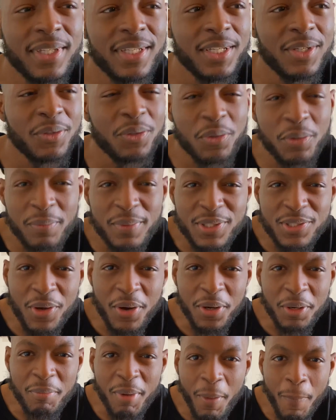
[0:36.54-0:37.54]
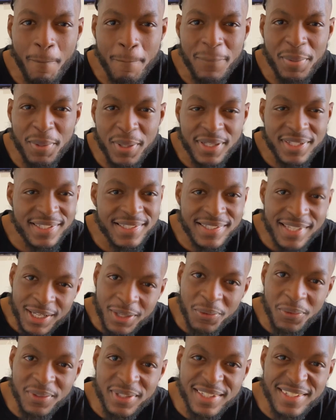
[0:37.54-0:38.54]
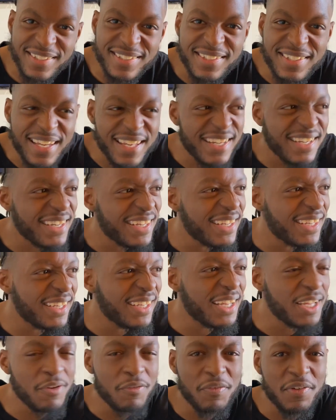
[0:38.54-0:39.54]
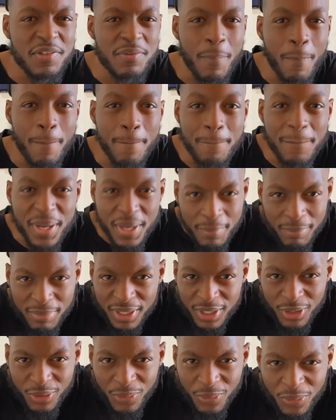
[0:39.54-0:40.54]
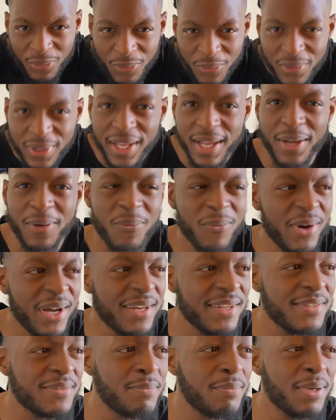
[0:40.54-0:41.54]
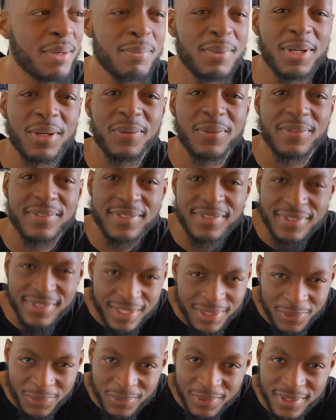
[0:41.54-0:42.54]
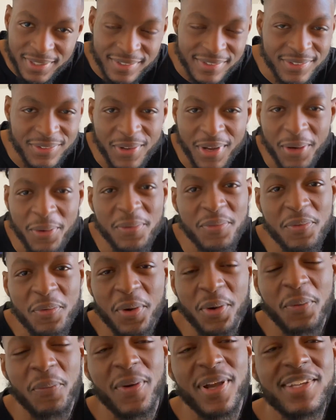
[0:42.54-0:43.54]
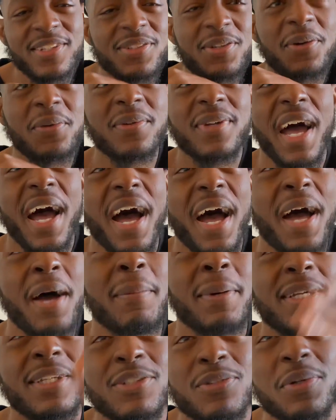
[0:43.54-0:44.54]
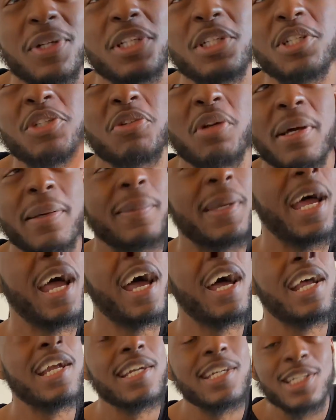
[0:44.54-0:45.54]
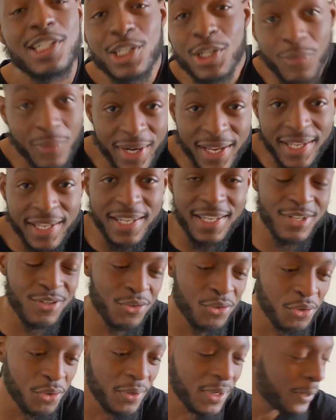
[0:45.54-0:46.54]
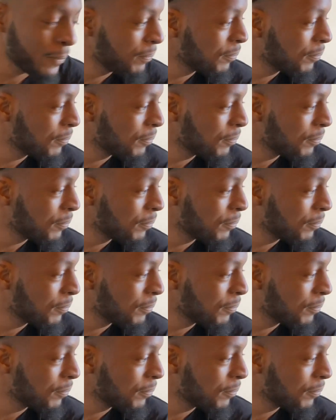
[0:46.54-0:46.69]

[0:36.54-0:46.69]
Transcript: We're going to be talking about singleness and if it's biblical. Like, what is biblical singleness? I don't even want to waste no time. I just want to jump straight into it.